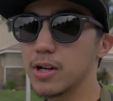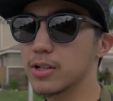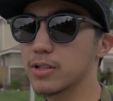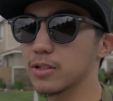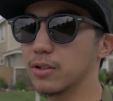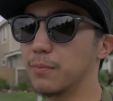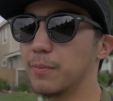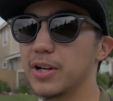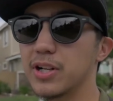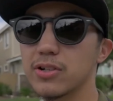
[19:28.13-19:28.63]

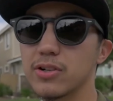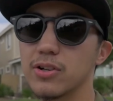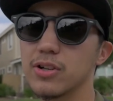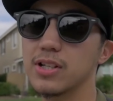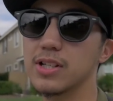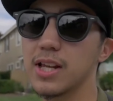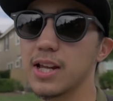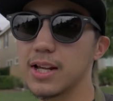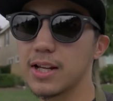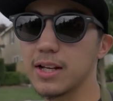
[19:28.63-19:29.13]
so make sure
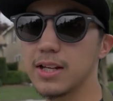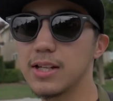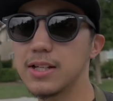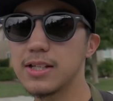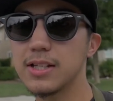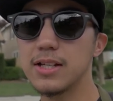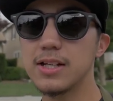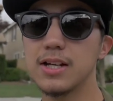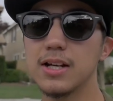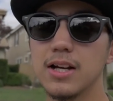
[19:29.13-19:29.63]
you take it
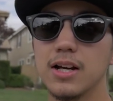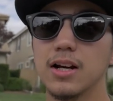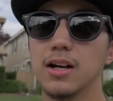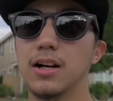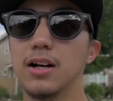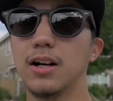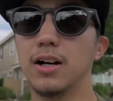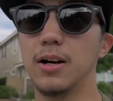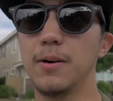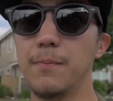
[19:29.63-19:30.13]
easy.
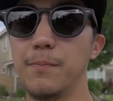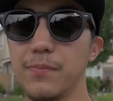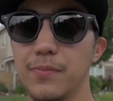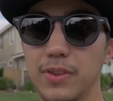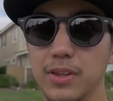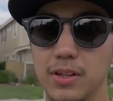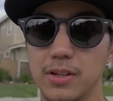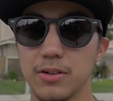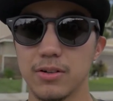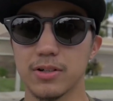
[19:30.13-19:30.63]

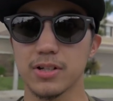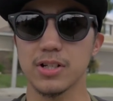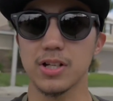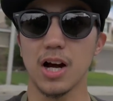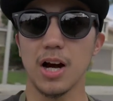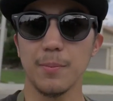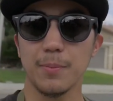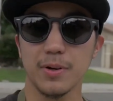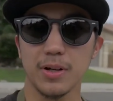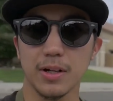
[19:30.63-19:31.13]
Um, your
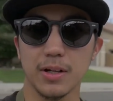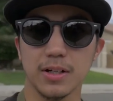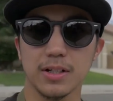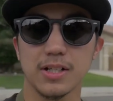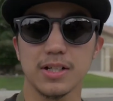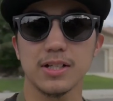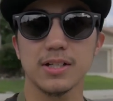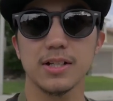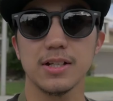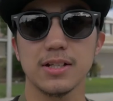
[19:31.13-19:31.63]
stopping
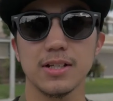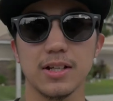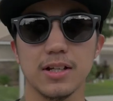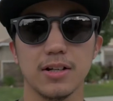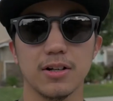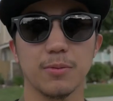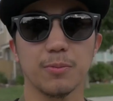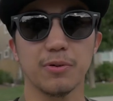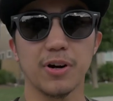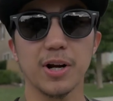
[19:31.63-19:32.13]
distance
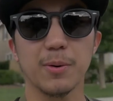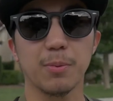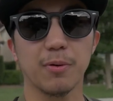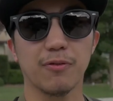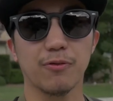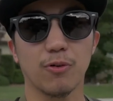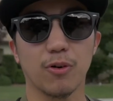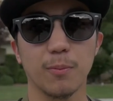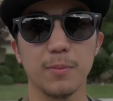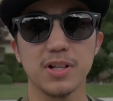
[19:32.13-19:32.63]
and your brake
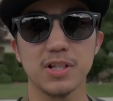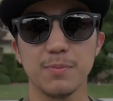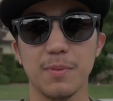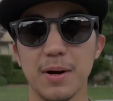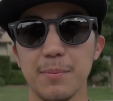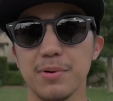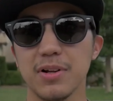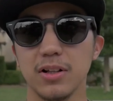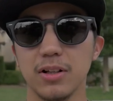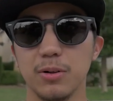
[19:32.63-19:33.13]
performance
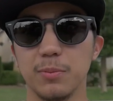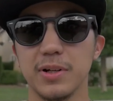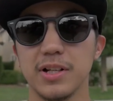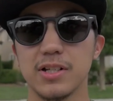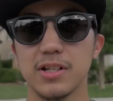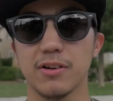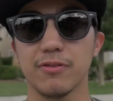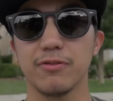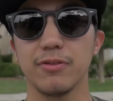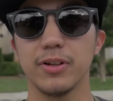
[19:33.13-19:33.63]
might be a little bit
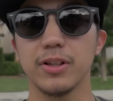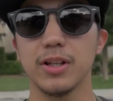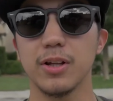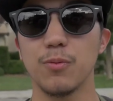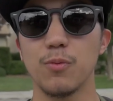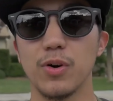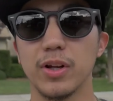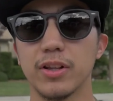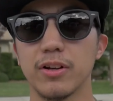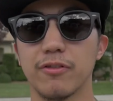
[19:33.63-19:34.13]
different
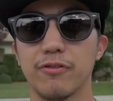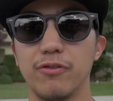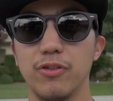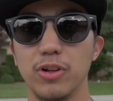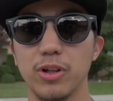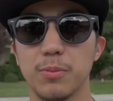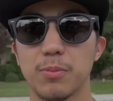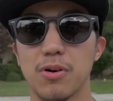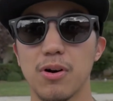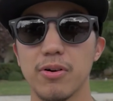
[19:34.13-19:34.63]
than when they're
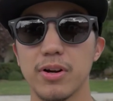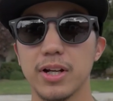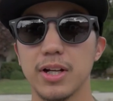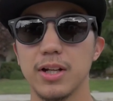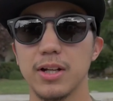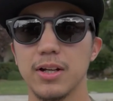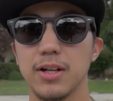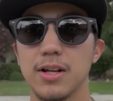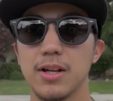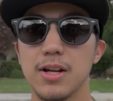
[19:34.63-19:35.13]
fully
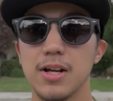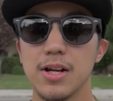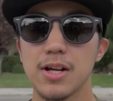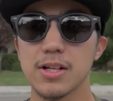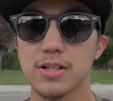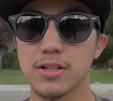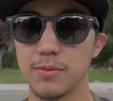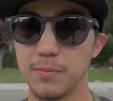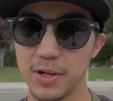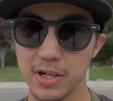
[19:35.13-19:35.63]
broken in,
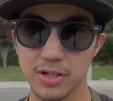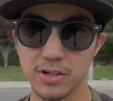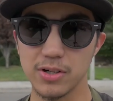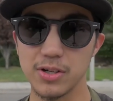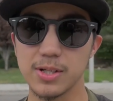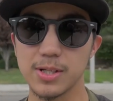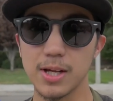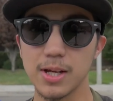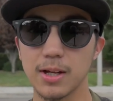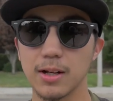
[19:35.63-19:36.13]
so make sure
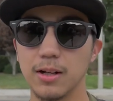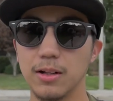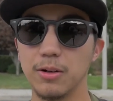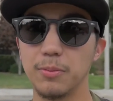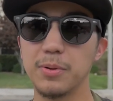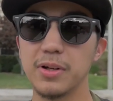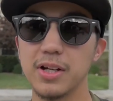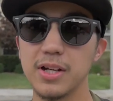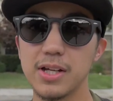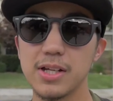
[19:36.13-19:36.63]
you take it a
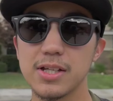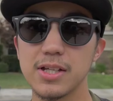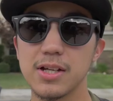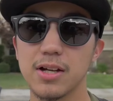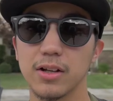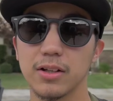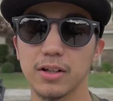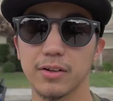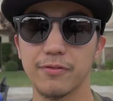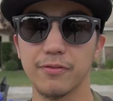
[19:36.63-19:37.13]
little bit easy
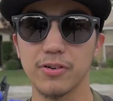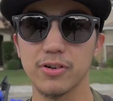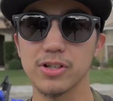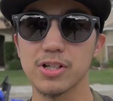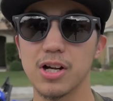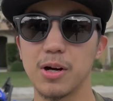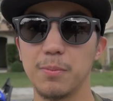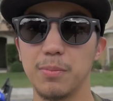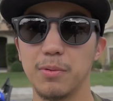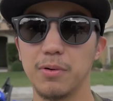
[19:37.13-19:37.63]
on the
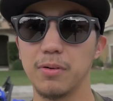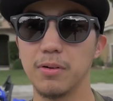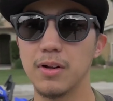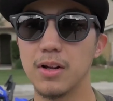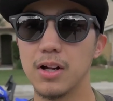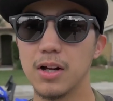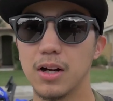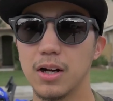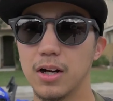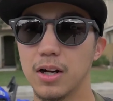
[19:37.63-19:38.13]
first couple
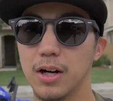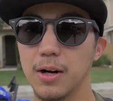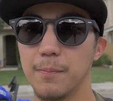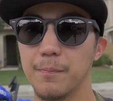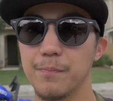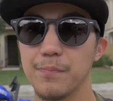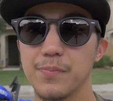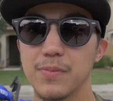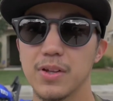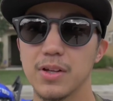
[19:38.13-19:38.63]

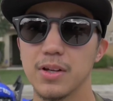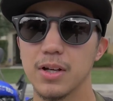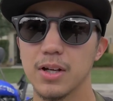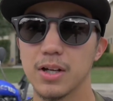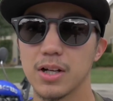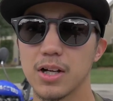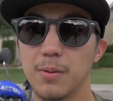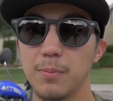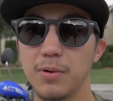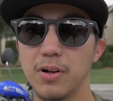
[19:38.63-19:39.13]
um,
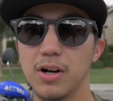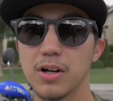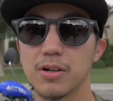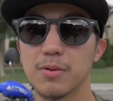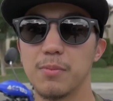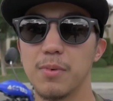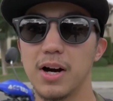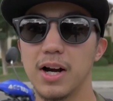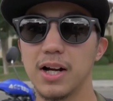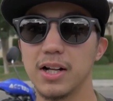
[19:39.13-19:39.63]
couple
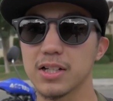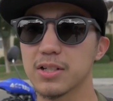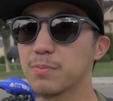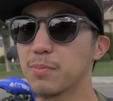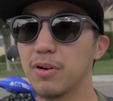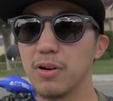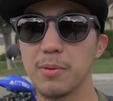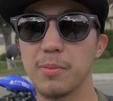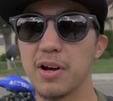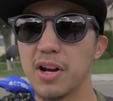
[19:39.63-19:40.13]
hundred miles,
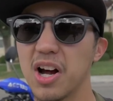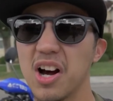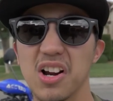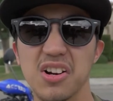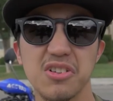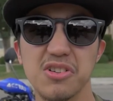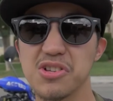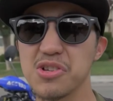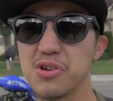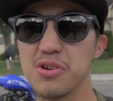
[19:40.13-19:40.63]
probably about one
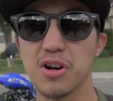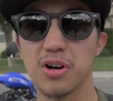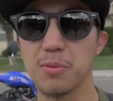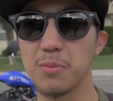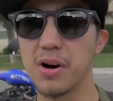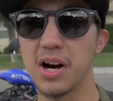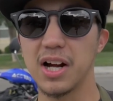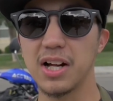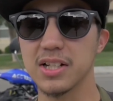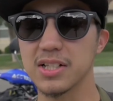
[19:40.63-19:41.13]
hundred, two hundred
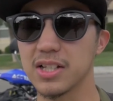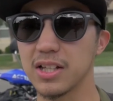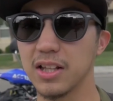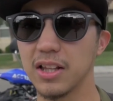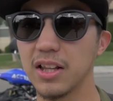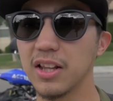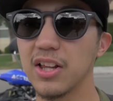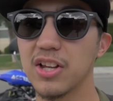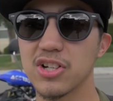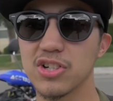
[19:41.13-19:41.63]
miles, and
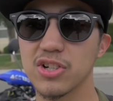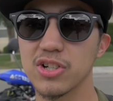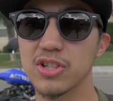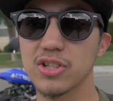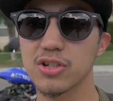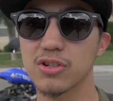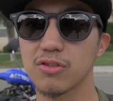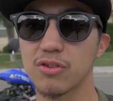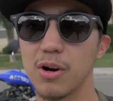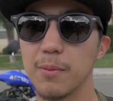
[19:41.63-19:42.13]
then they should
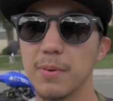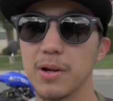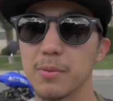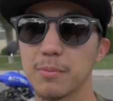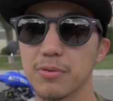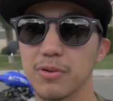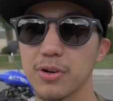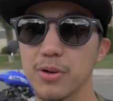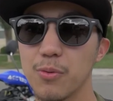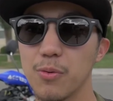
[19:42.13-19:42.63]
scrub
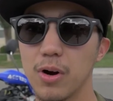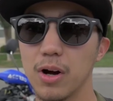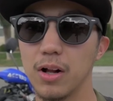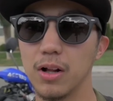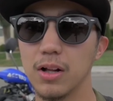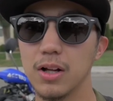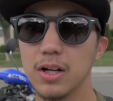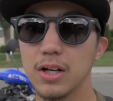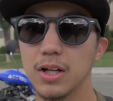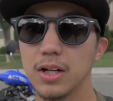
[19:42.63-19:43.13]
in pretty
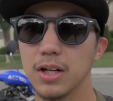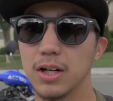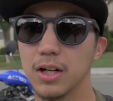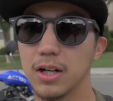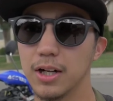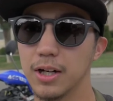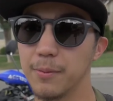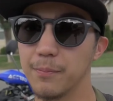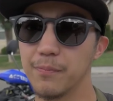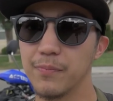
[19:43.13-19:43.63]
well.
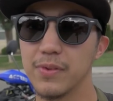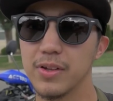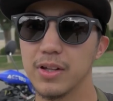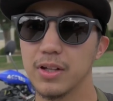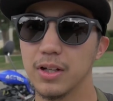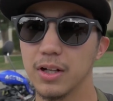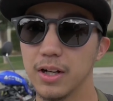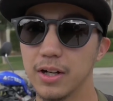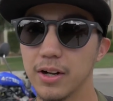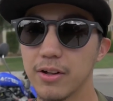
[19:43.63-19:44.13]
Um,
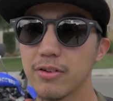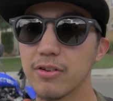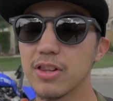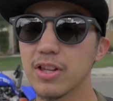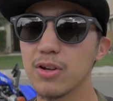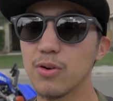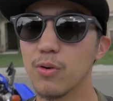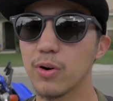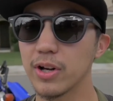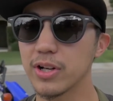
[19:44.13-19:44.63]
another
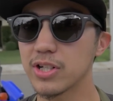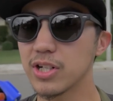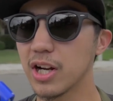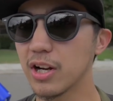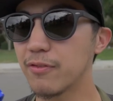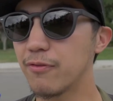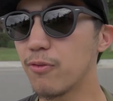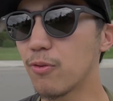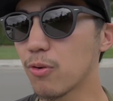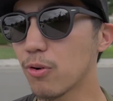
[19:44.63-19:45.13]
thing you want to
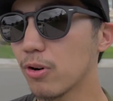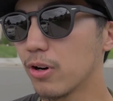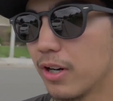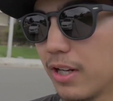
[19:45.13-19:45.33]
check for